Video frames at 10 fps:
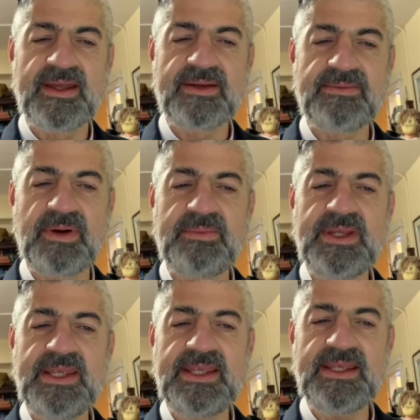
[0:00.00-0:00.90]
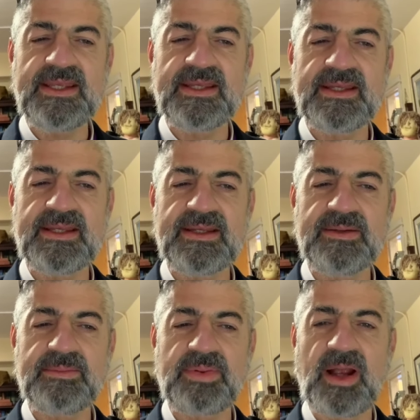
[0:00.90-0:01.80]
When we
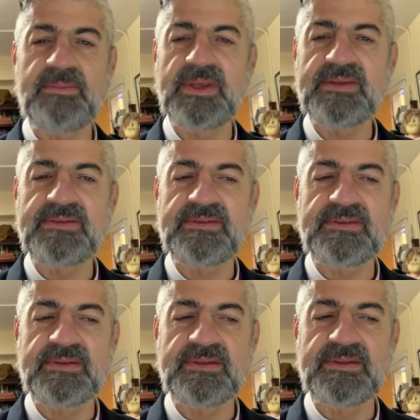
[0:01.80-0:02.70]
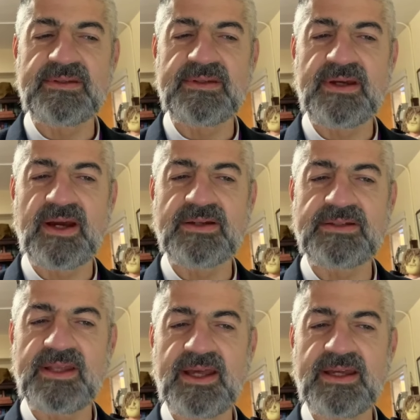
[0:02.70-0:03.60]
promise our
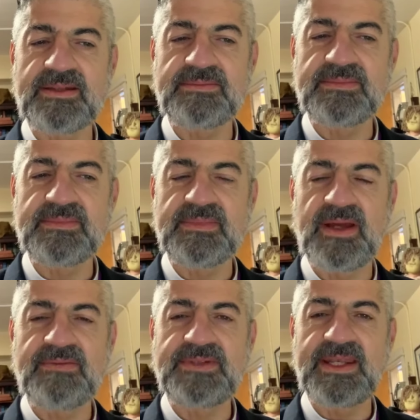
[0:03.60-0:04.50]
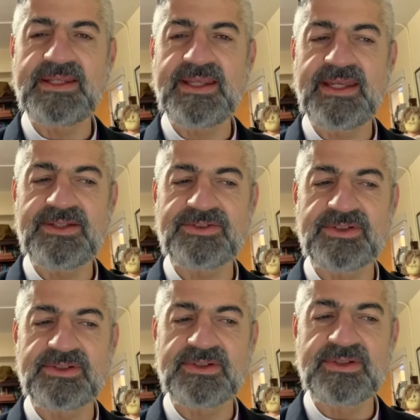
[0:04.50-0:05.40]
time of
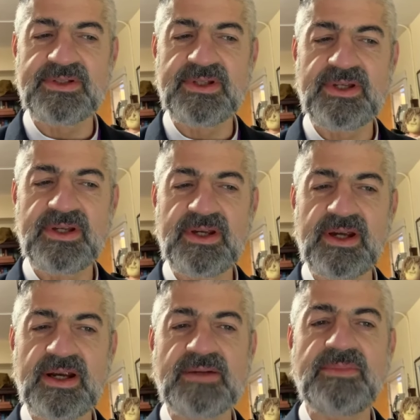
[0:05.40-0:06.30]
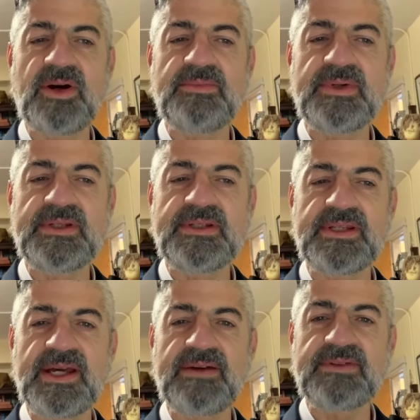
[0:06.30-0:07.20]
dedication, our moment
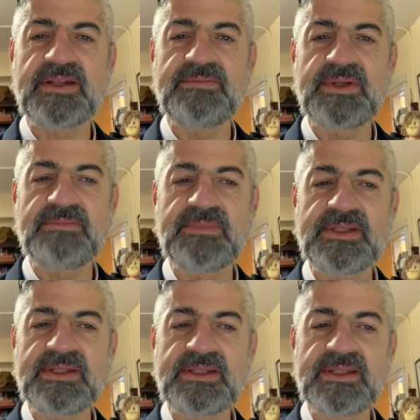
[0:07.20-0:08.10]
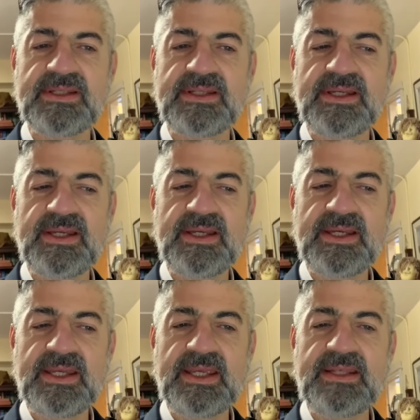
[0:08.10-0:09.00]
of commitment,
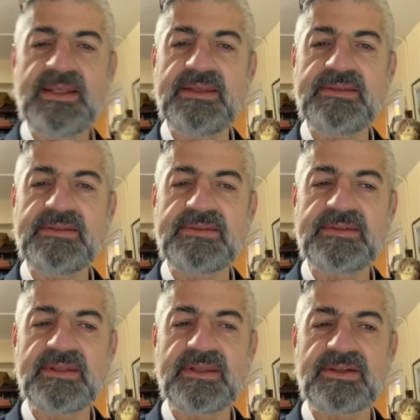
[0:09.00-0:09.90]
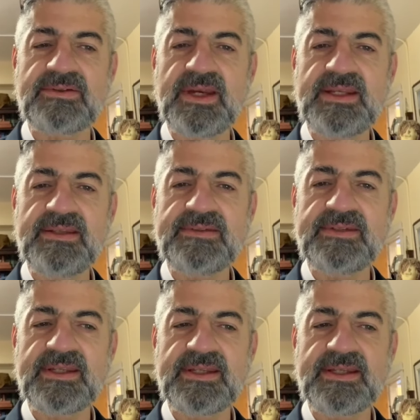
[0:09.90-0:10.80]
it is the greatest
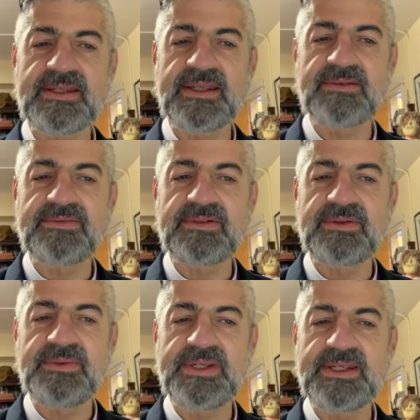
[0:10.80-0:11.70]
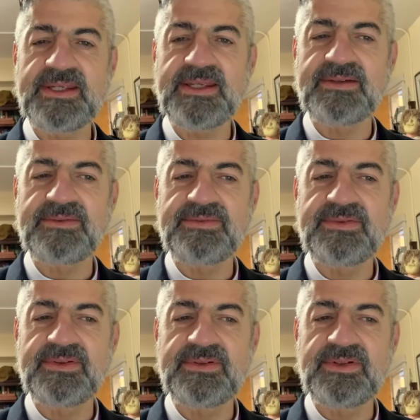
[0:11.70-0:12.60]
gift we can give
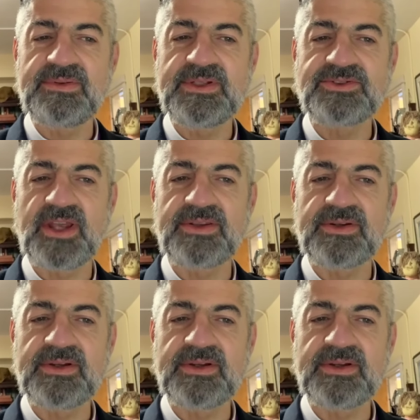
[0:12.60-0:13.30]
to each other.